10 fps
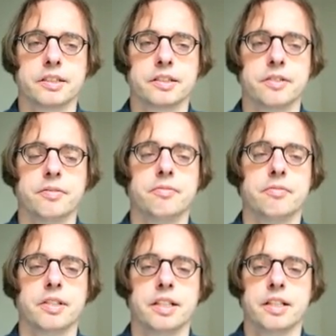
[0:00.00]
So
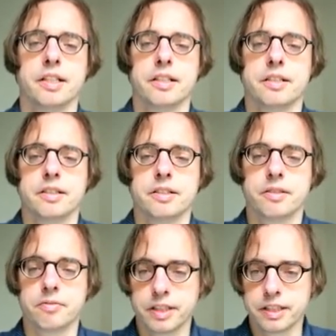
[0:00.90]

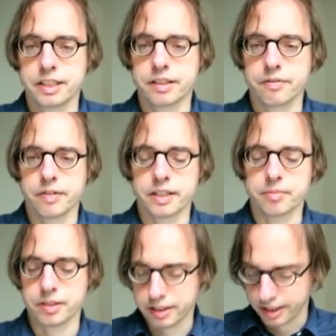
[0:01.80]
we need a
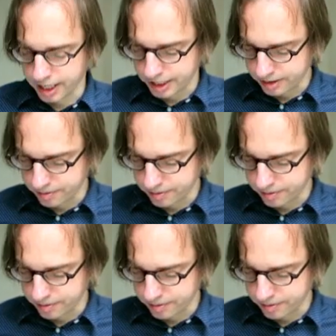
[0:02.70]
variable k.